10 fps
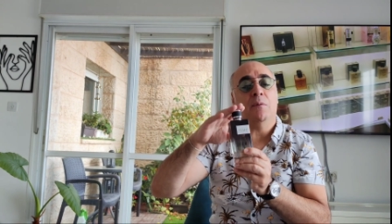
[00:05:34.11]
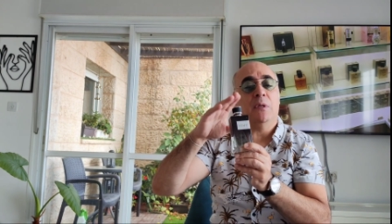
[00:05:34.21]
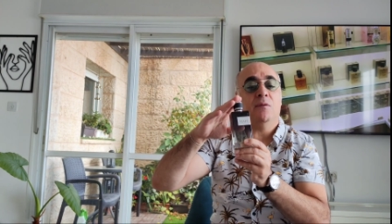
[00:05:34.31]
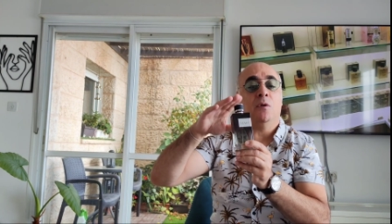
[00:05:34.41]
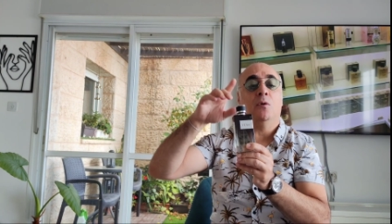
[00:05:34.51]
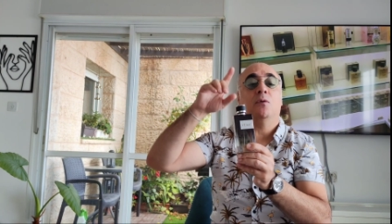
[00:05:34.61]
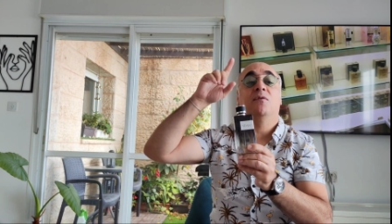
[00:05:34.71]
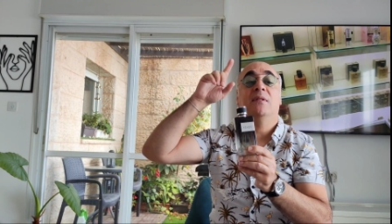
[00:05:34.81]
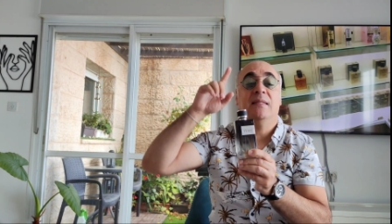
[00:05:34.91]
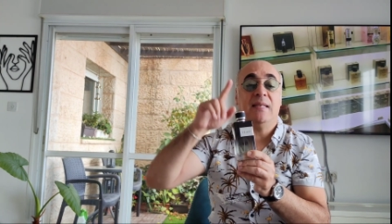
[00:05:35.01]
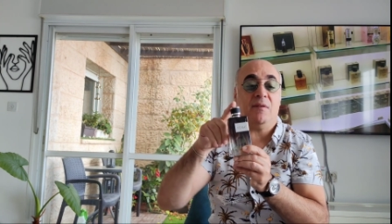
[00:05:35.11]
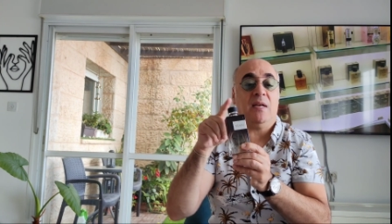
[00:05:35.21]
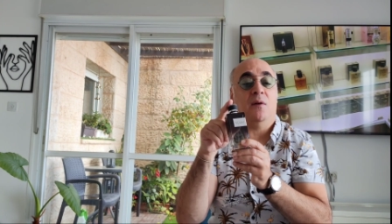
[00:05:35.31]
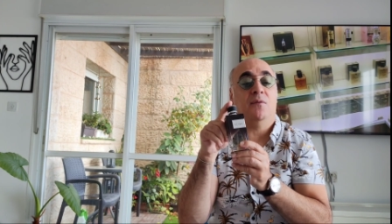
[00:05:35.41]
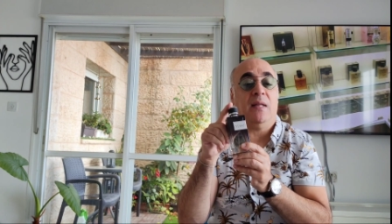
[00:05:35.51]
I will give it a note of 7
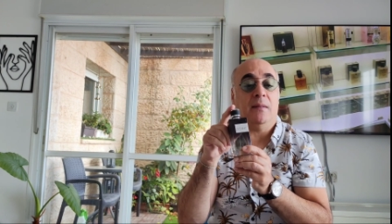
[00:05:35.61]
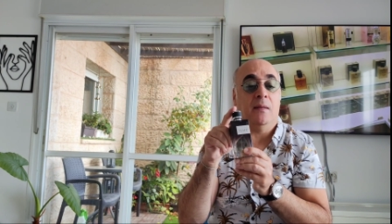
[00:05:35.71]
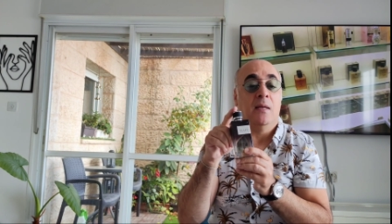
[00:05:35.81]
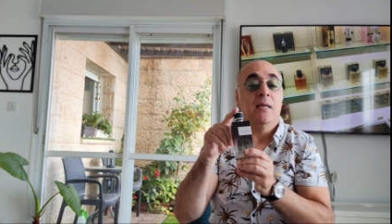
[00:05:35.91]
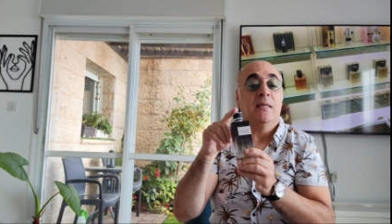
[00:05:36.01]
out of 10.